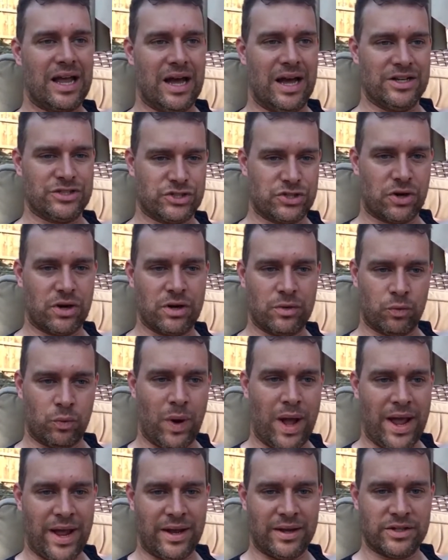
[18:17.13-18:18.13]
a certain
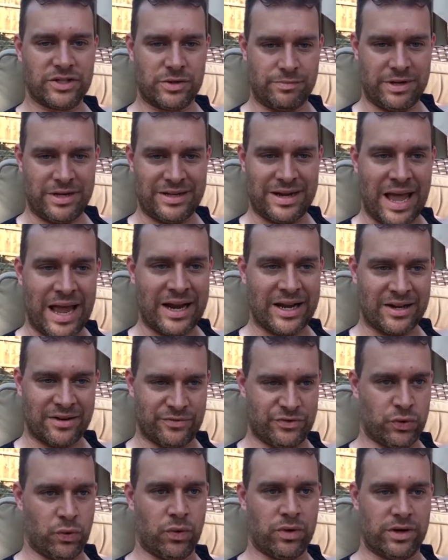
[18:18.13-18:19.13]
way to be negative
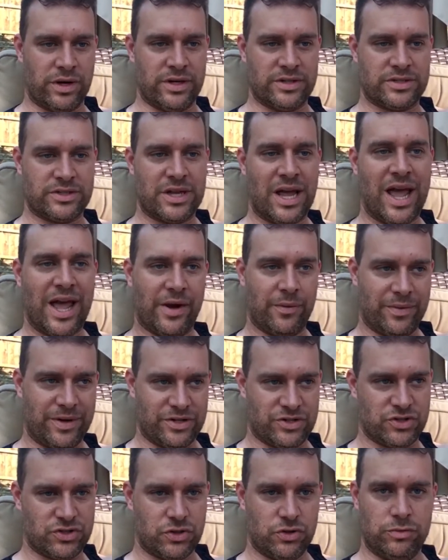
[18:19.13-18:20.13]
toward us, and we
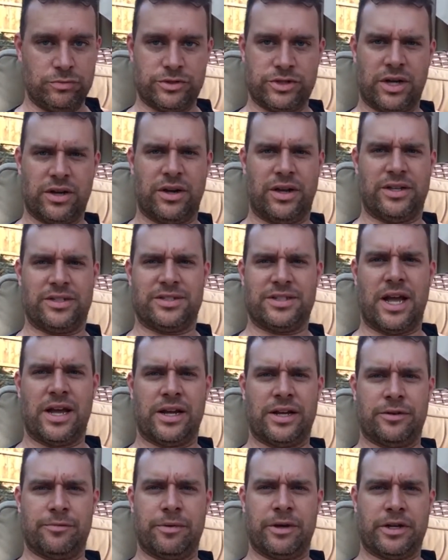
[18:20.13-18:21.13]
assume suddenly it's
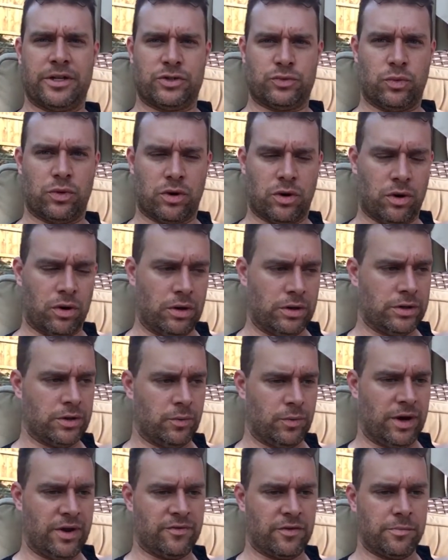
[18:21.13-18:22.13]
negative because we're hurt or
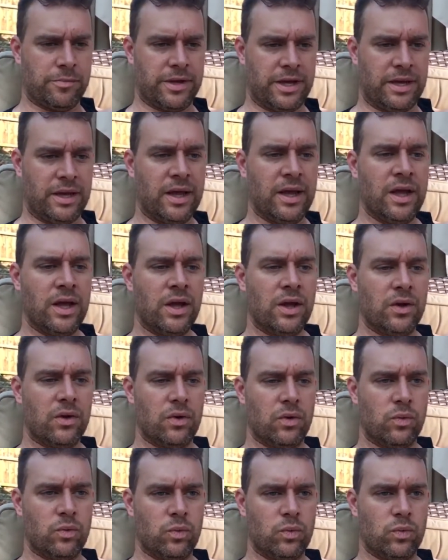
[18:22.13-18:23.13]
whatever it be,
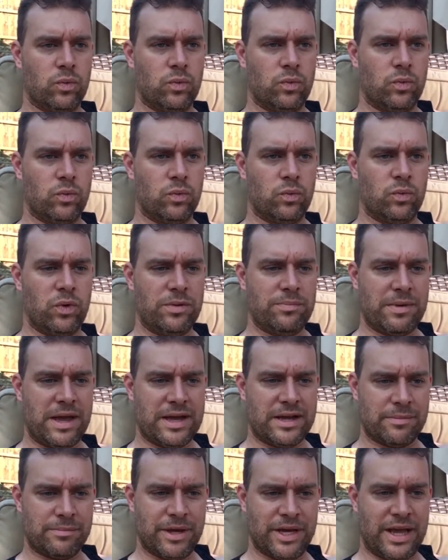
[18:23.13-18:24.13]
we
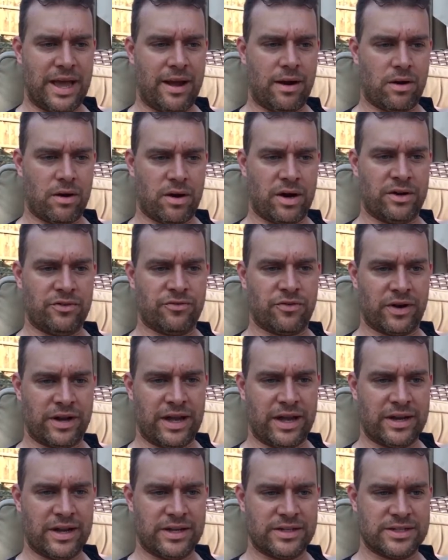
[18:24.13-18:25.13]
make a big error in
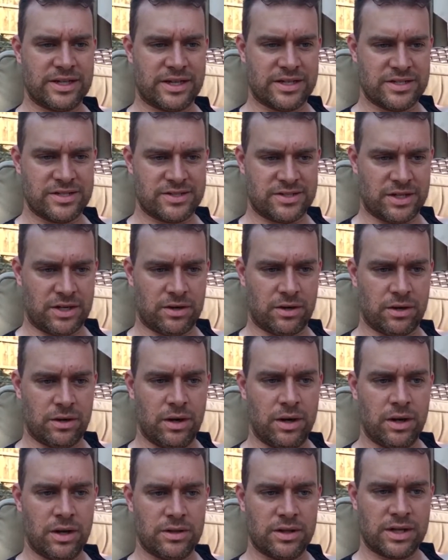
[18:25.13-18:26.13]
forgetting to consider
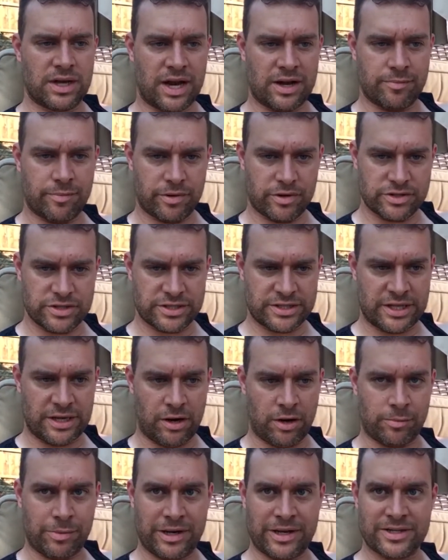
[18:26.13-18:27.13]
the kind of person they
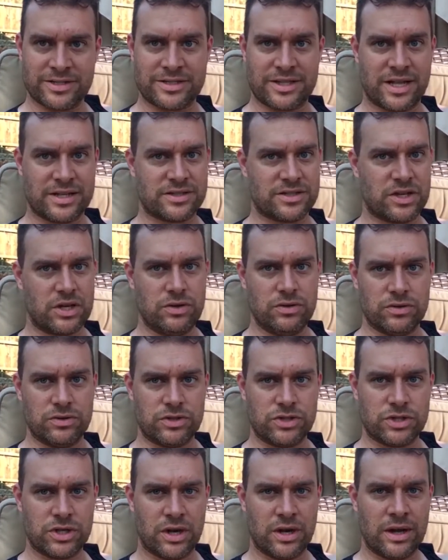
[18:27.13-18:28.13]
are, because that's
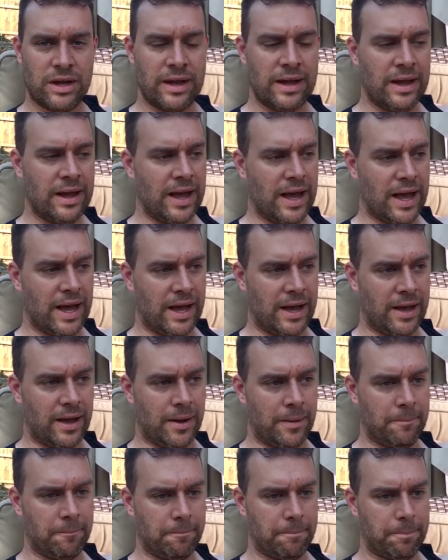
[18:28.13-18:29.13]
huge.
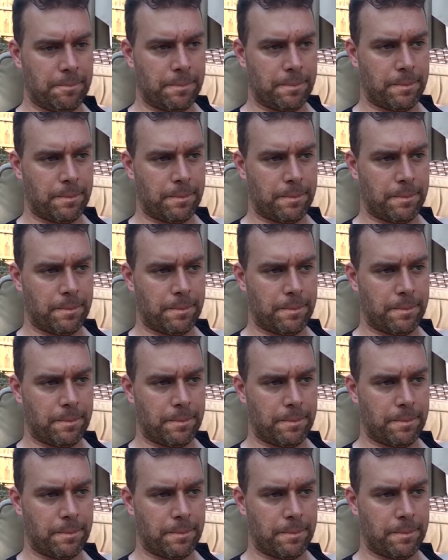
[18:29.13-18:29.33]
Um,